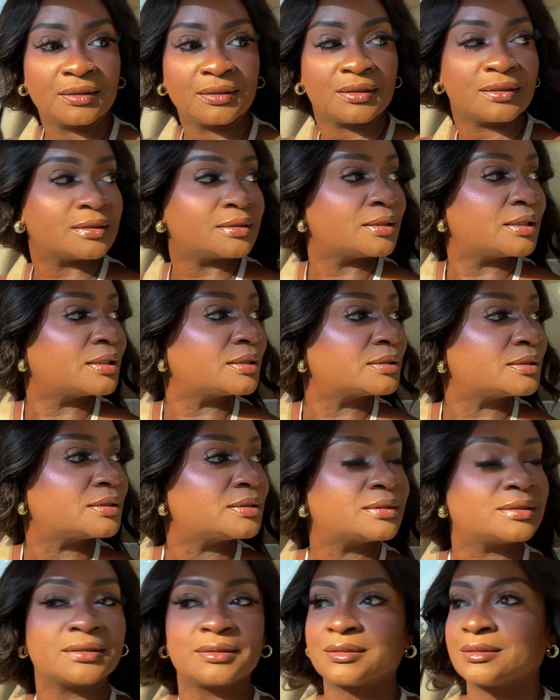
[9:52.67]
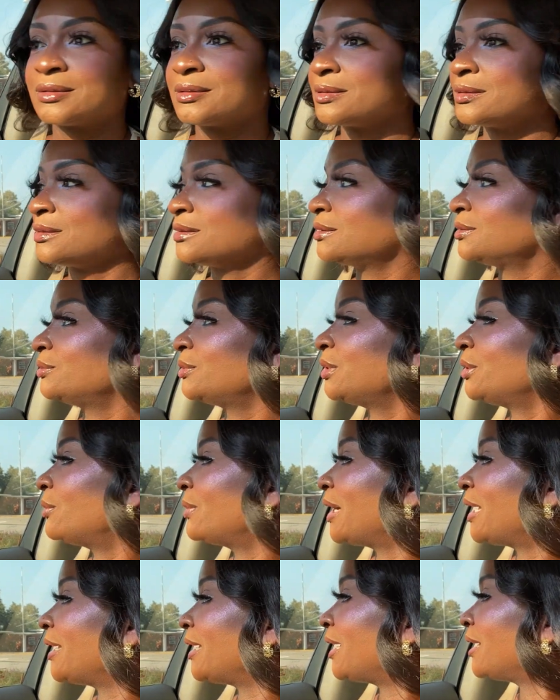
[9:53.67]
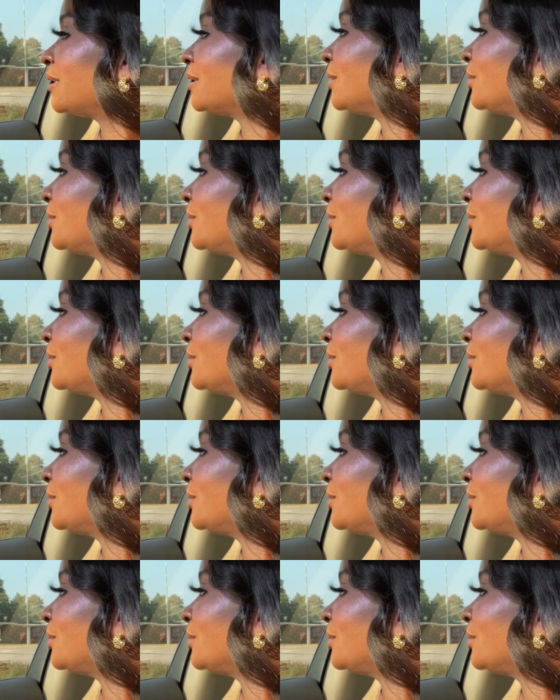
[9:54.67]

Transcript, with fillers: Just like this. Way out